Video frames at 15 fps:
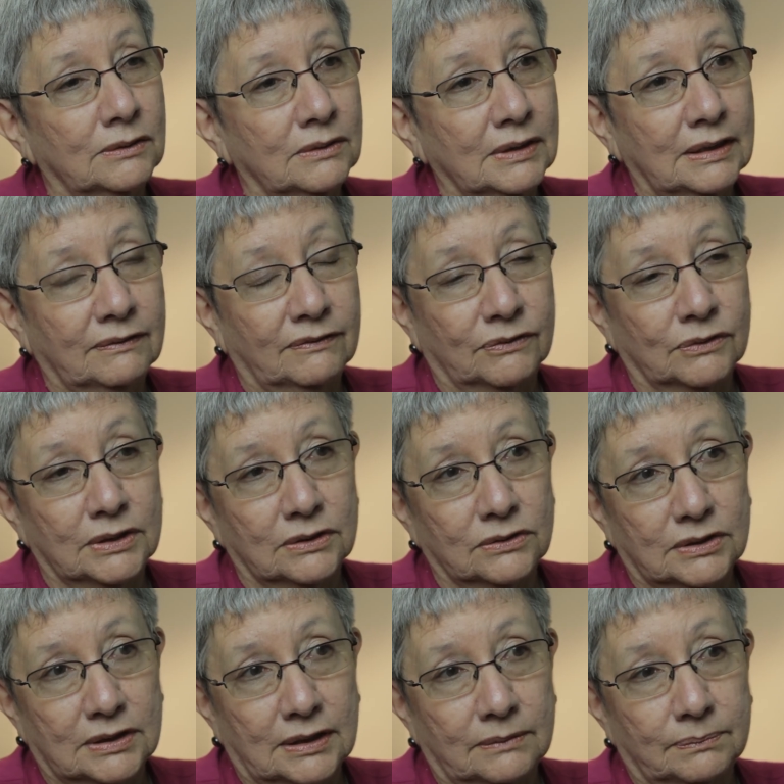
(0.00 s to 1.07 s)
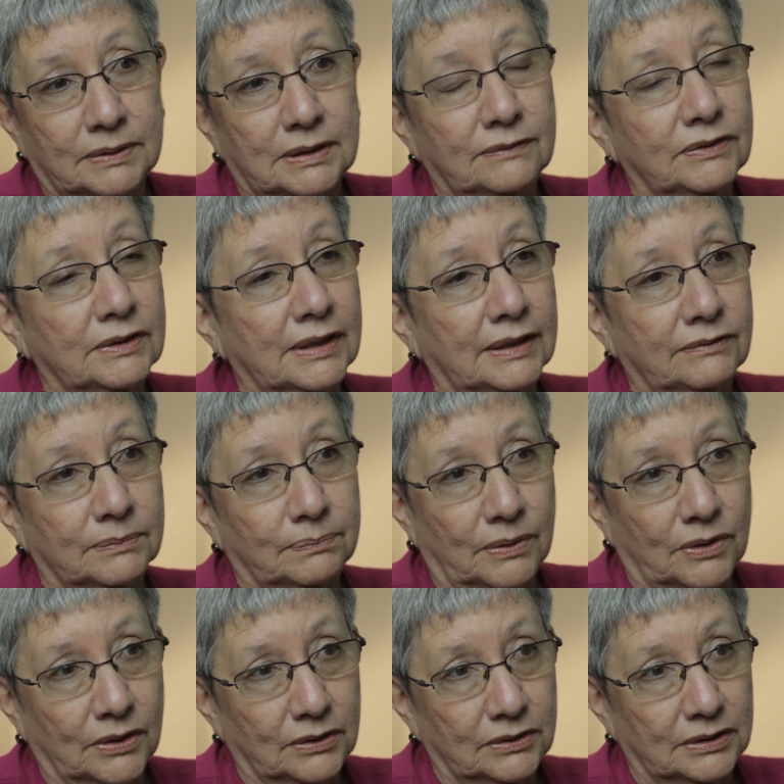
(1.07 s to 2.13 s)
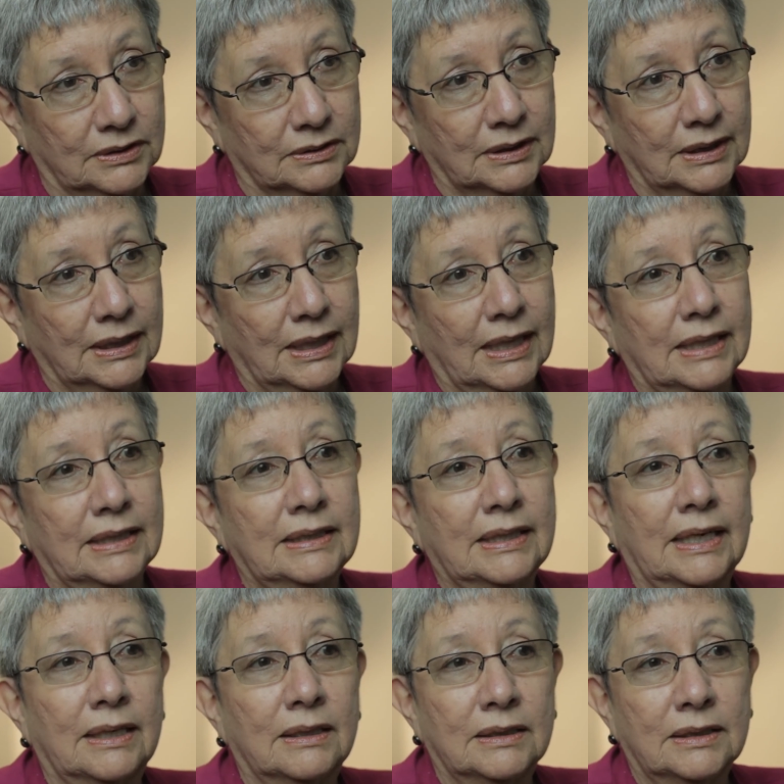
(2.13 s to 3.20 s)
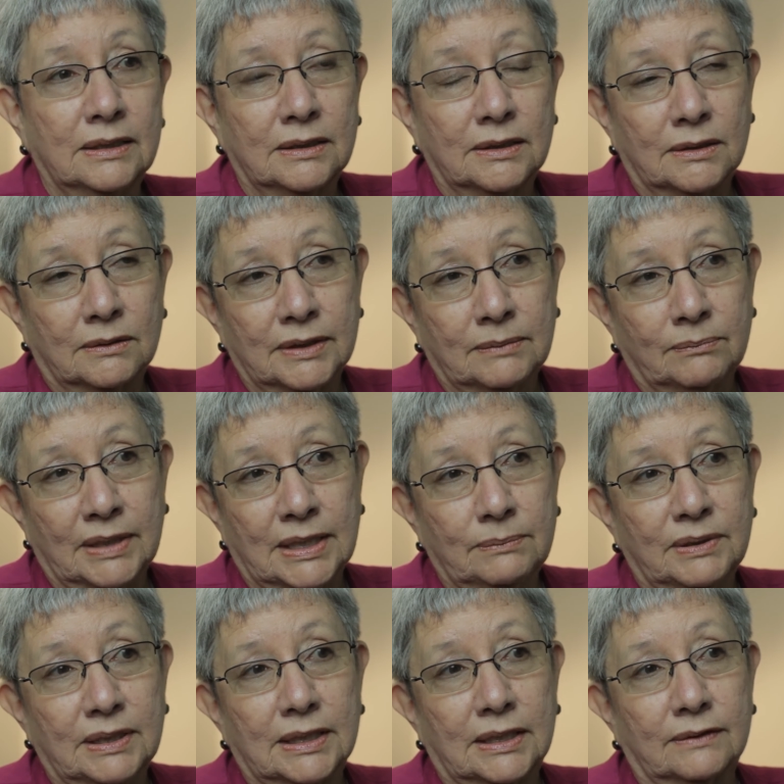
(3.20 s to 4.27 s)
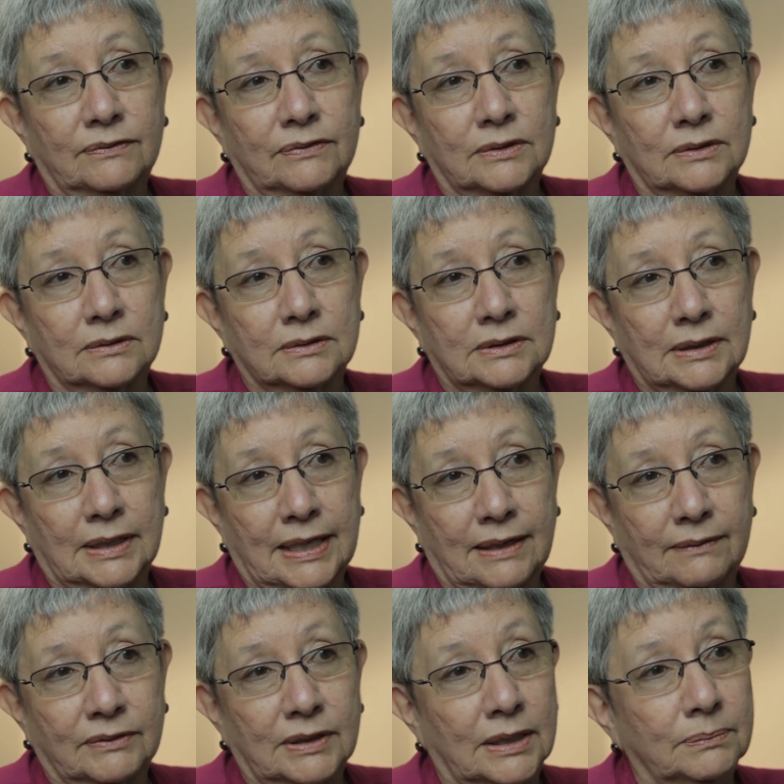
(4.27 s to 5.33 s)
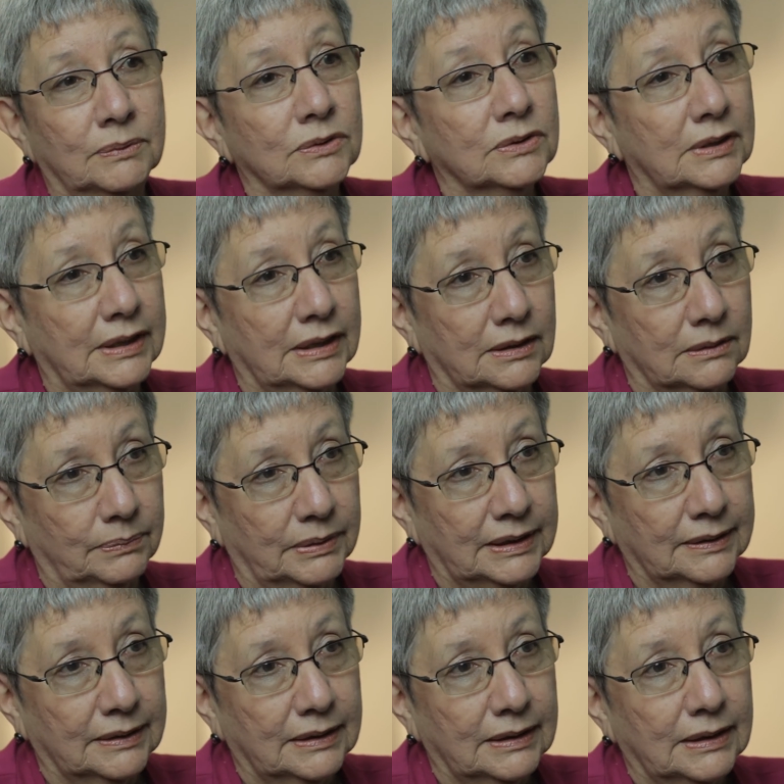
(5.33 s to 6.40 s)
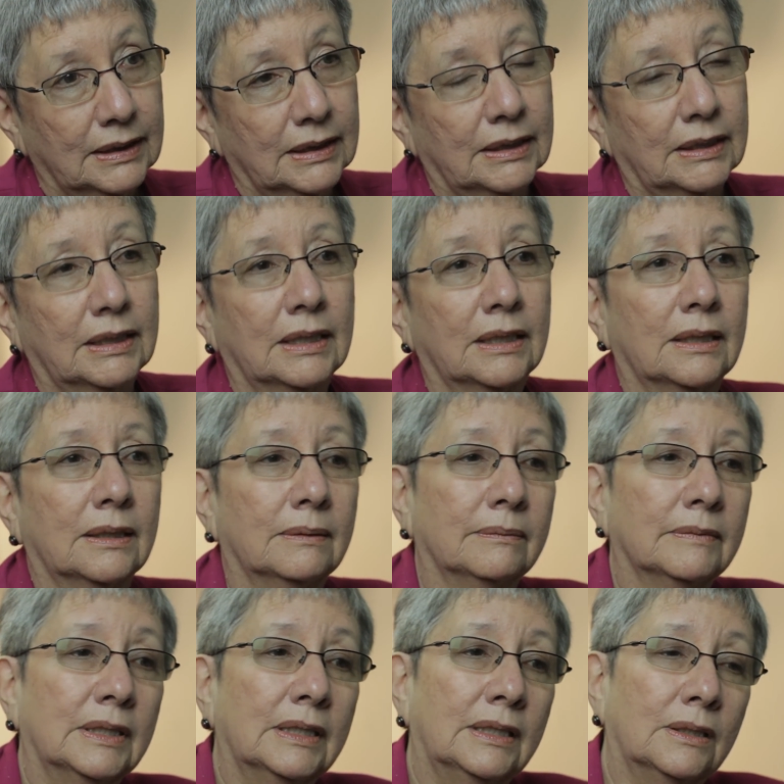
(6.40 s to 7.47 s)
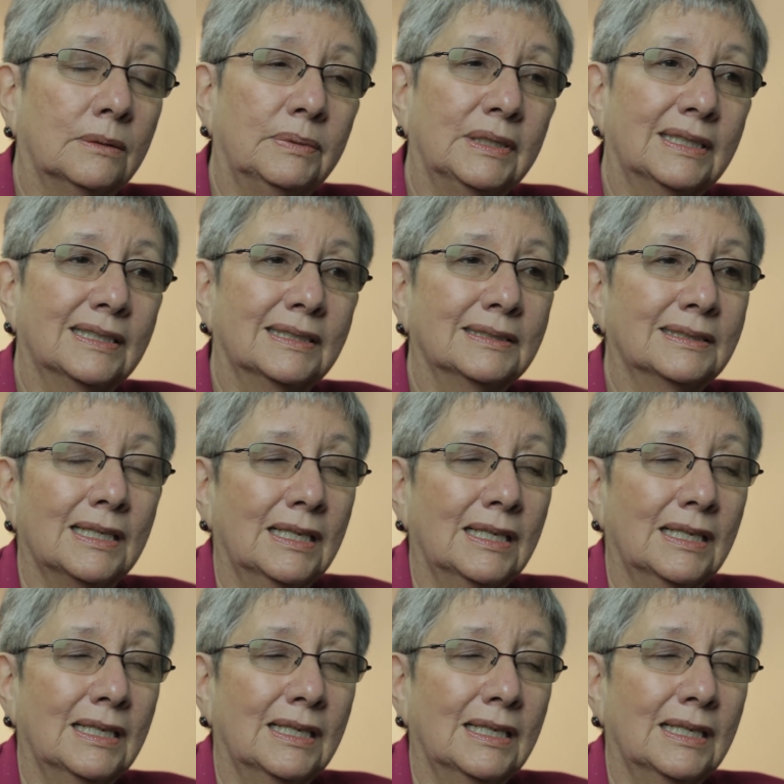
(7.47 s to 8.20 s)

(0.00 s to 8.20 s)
only for yourself, but if you have a partner that, you know, it may be helpful to have couples therapy, um, you know, because